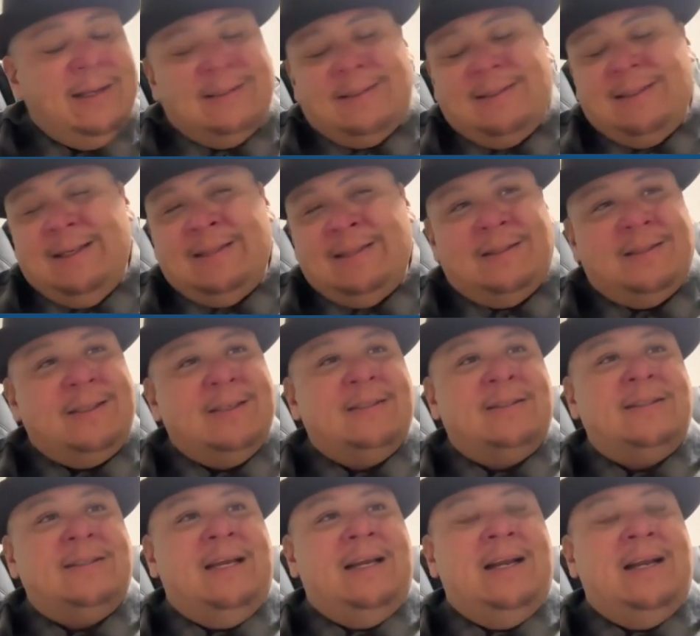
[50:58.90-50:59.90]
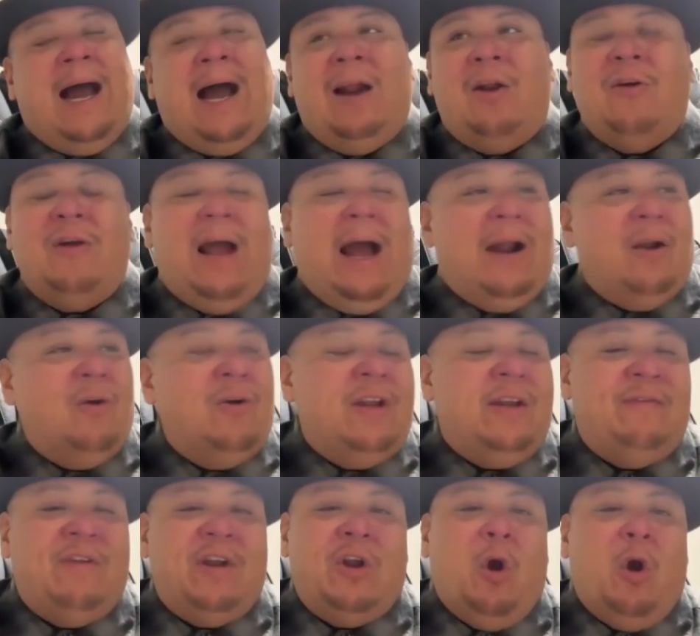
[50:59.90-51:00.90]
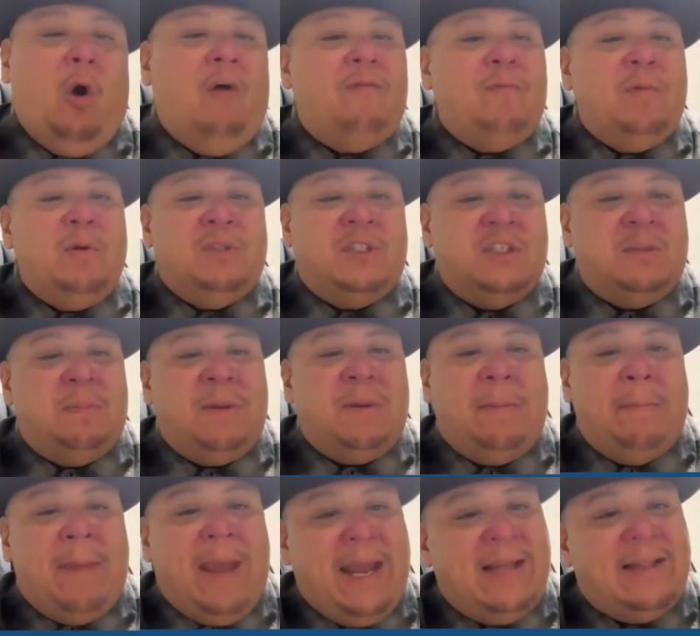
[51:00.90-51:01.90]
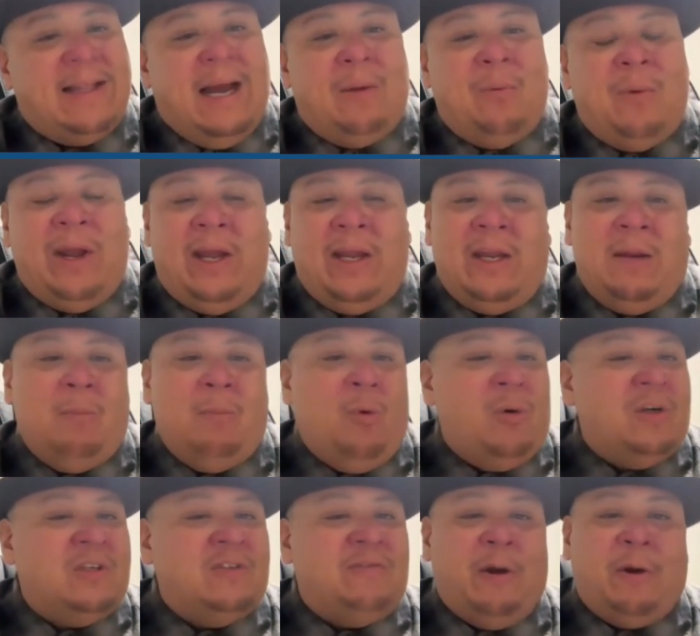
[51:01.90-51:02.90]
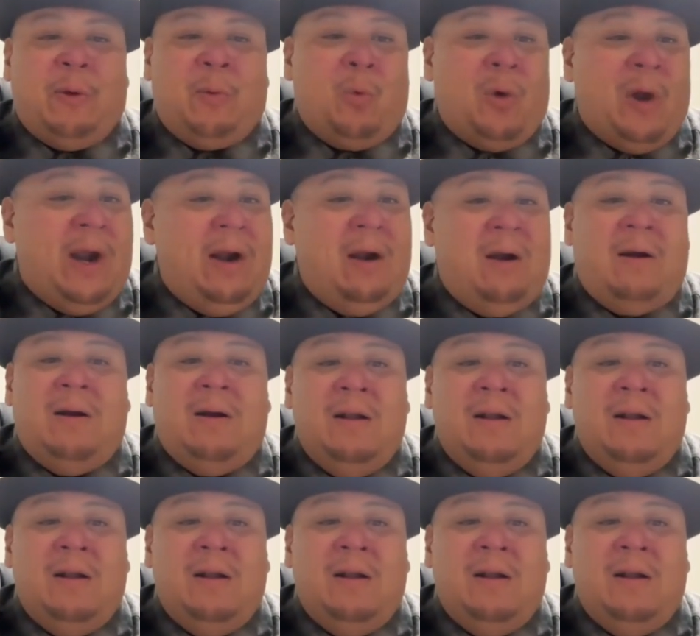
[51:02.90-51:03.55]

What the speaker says: It's just, and I don't even know if music's being made that way anymore. It's very rare.